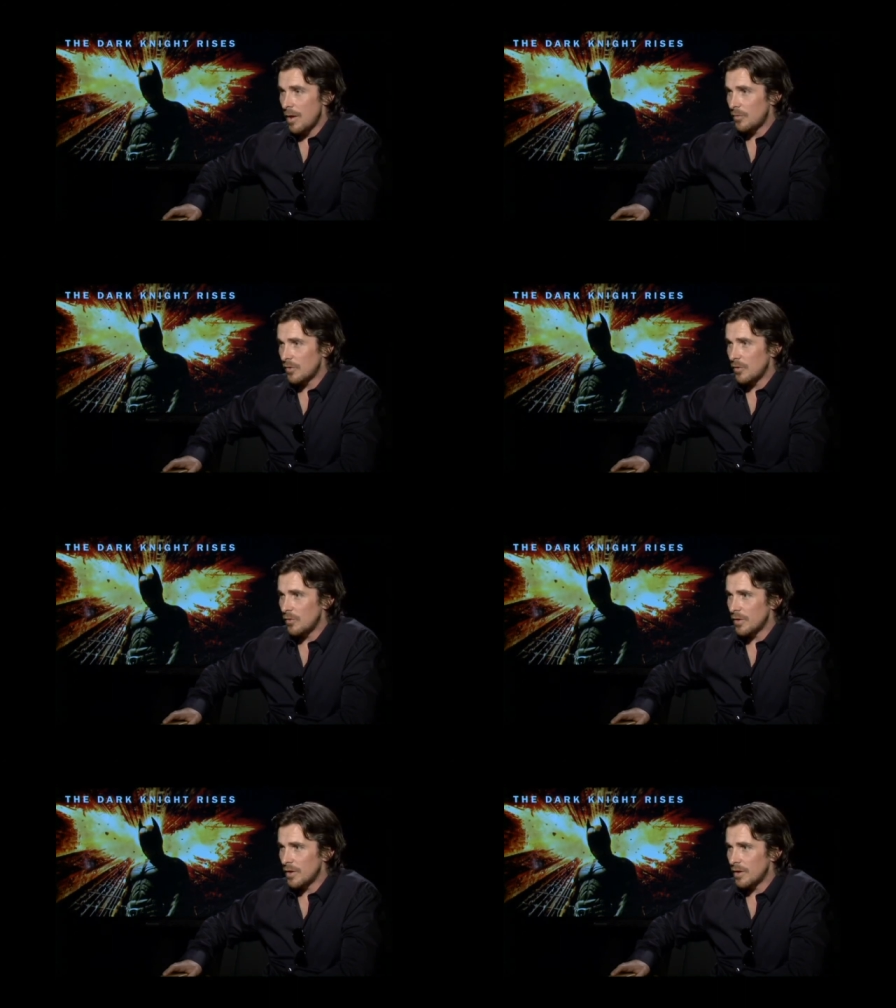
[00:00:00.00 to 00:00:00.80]

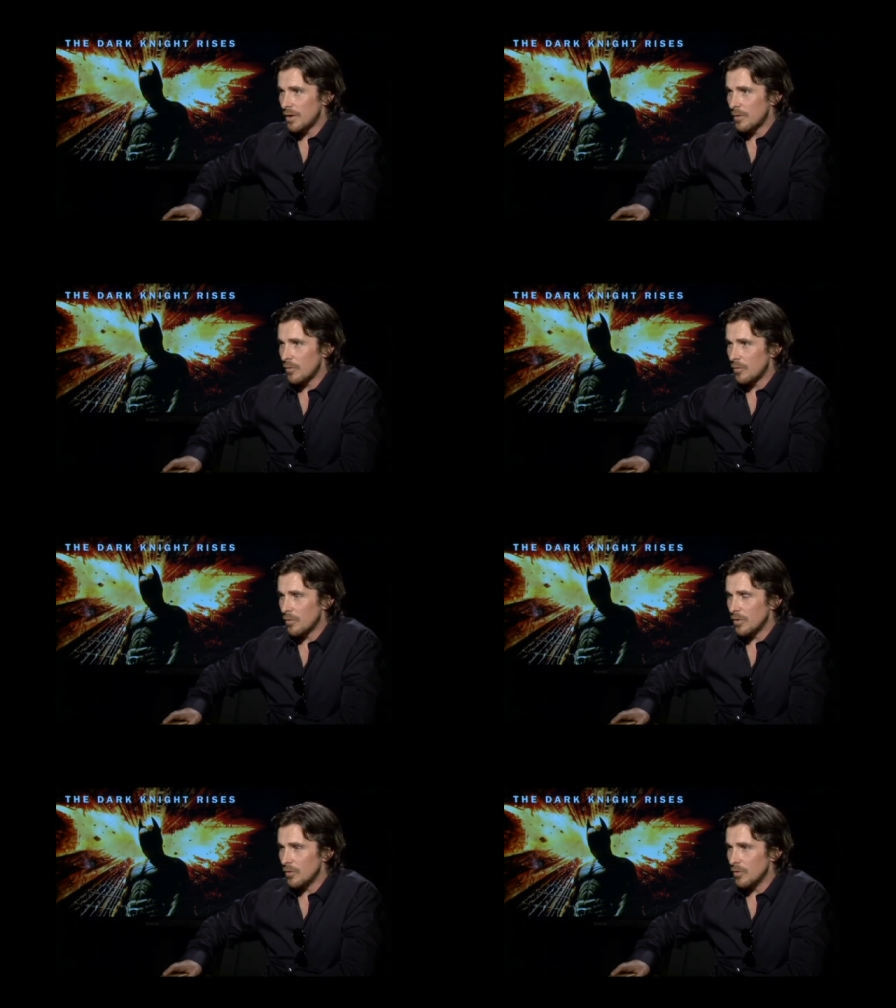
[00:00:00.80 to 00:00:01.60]
Absolutely, yeah, yeah. We
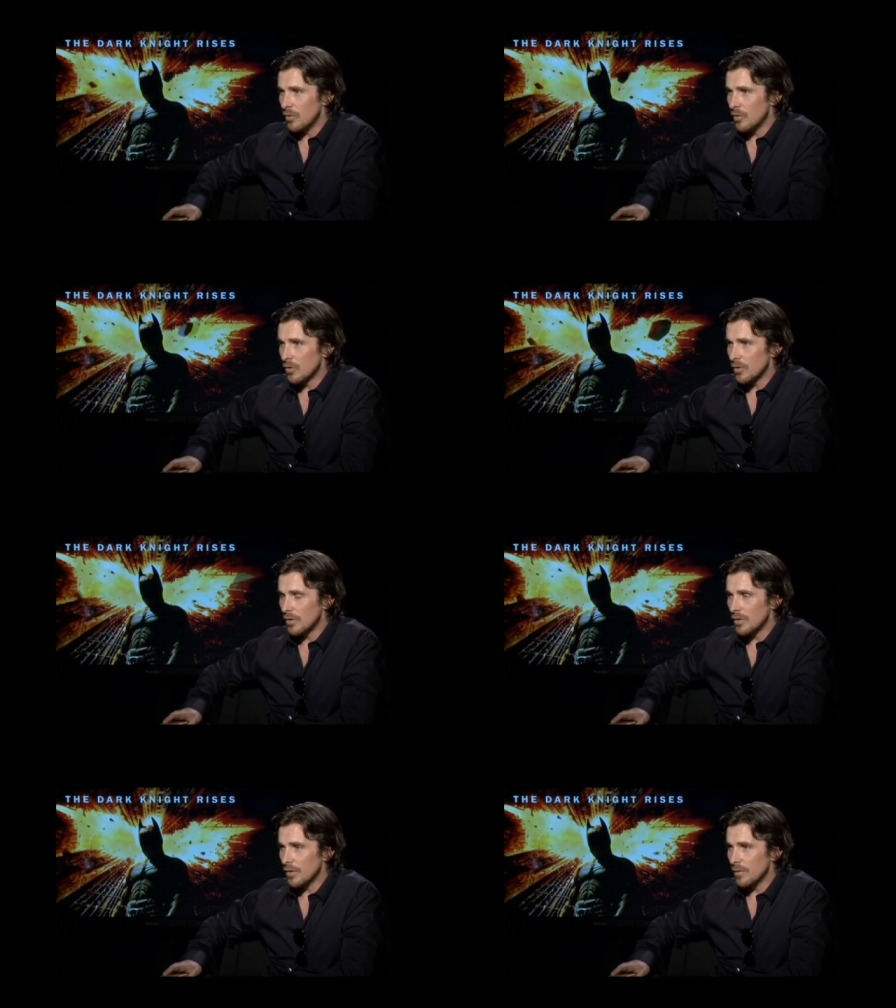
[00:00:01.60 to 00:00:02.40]
were in New York
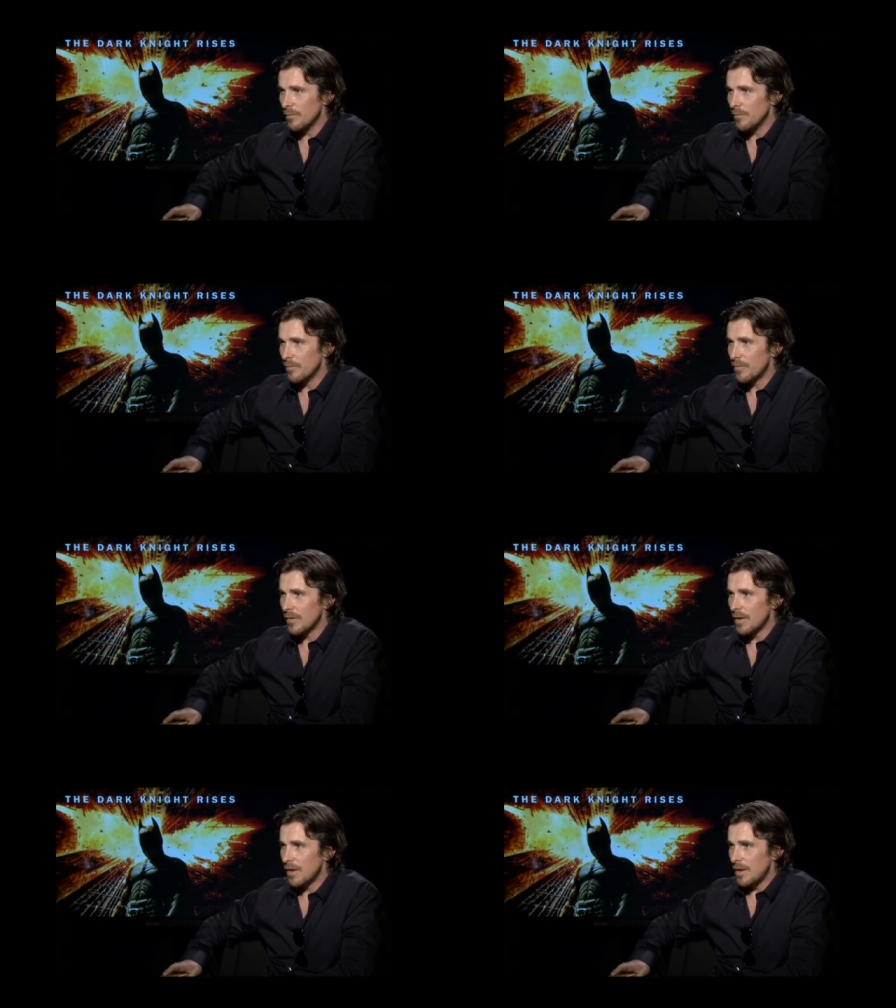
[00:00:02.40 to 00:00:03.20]
and. Um,
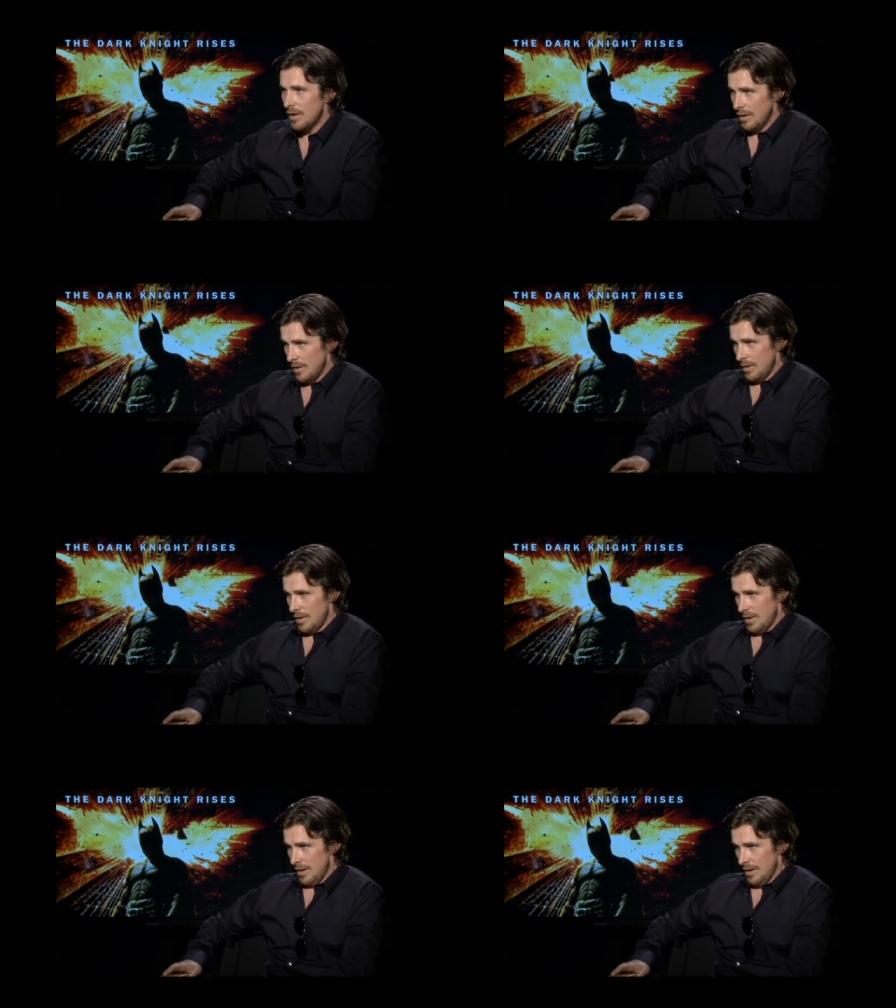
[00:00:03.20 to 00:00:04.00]

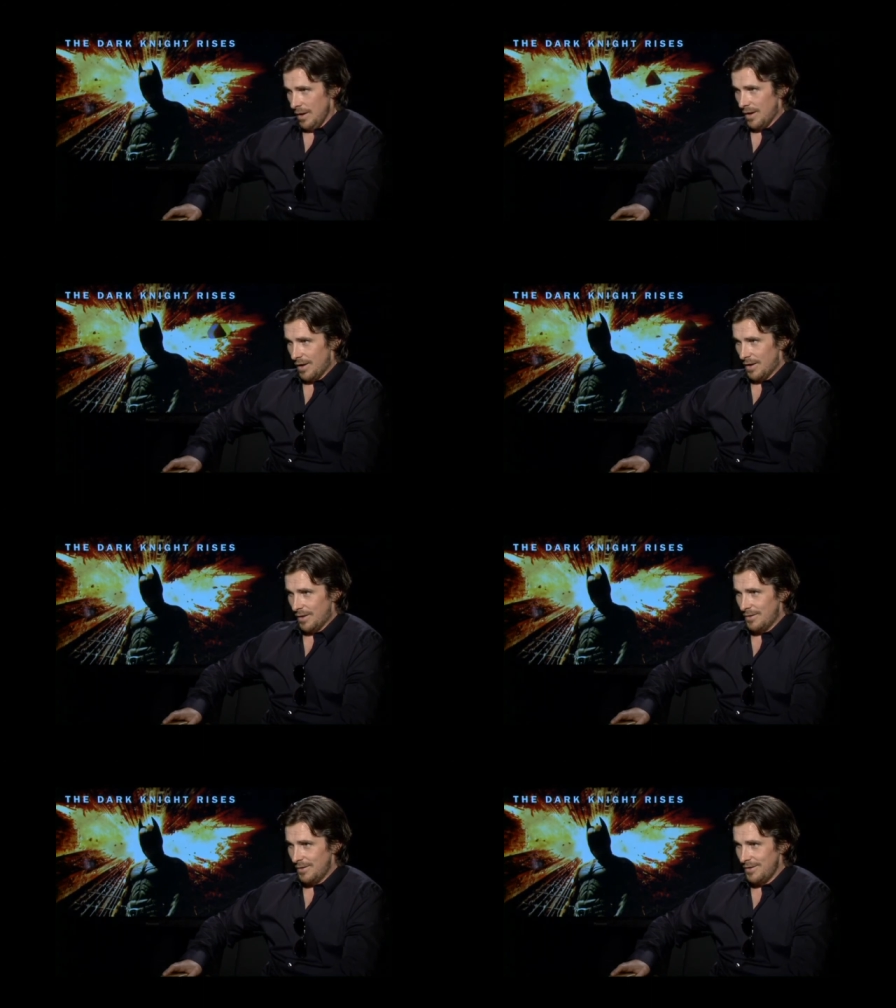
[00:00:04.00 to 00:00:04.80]

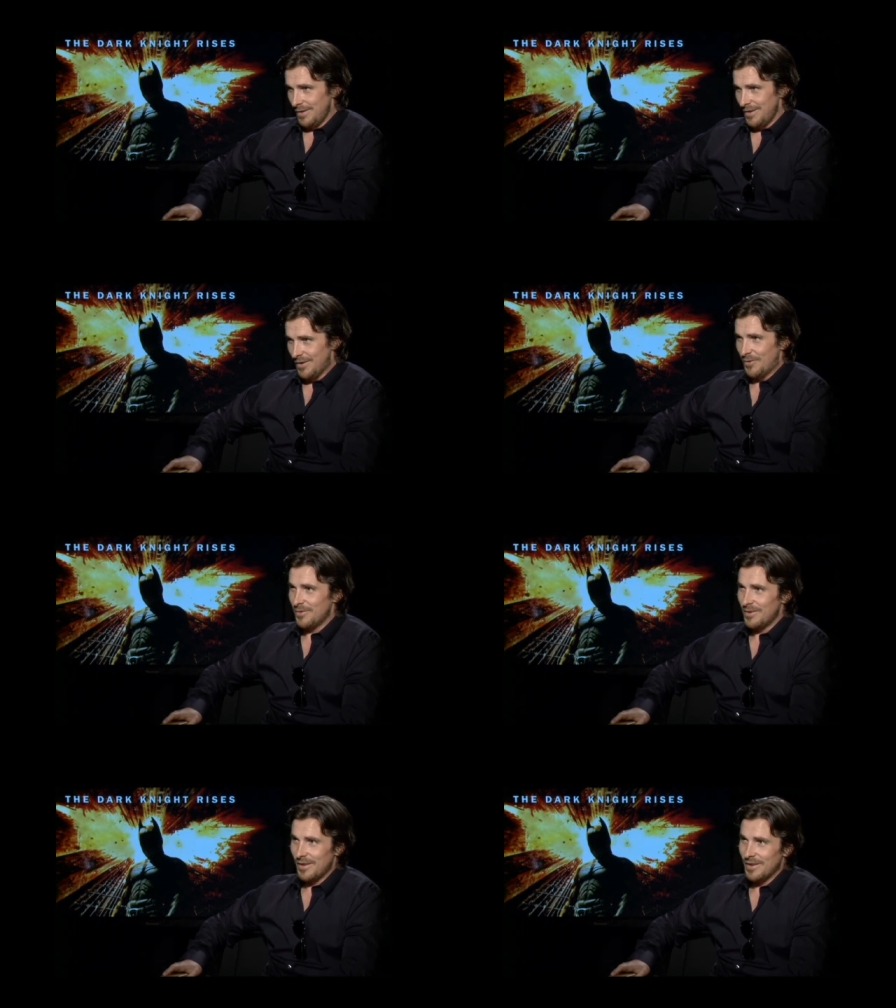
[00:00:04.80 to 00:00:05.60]
uh,
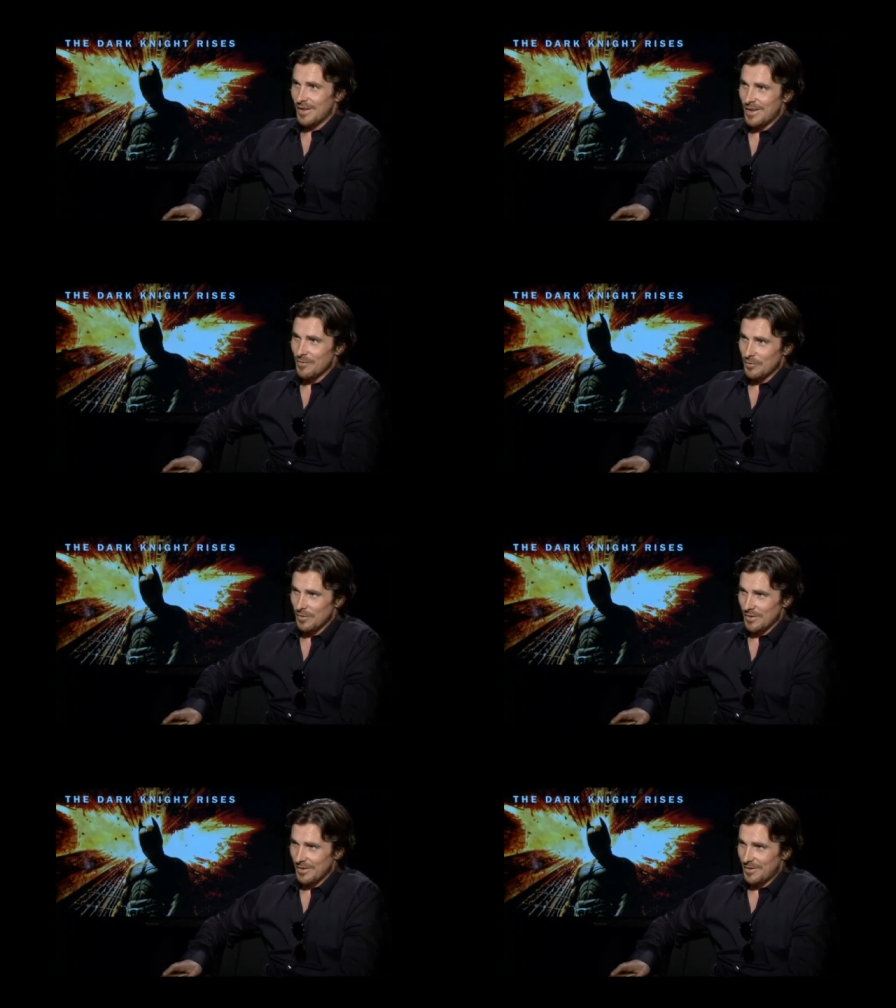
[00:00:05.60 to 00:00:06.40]
like
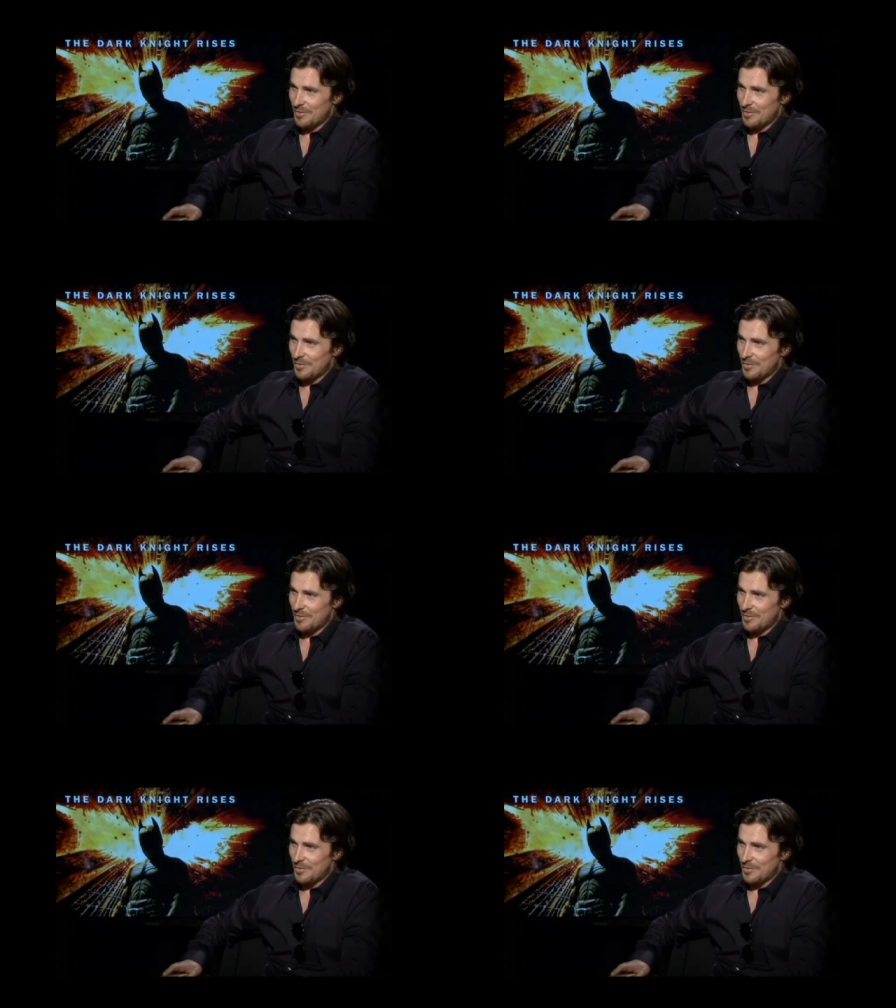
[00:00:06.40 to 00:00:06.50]
everything that you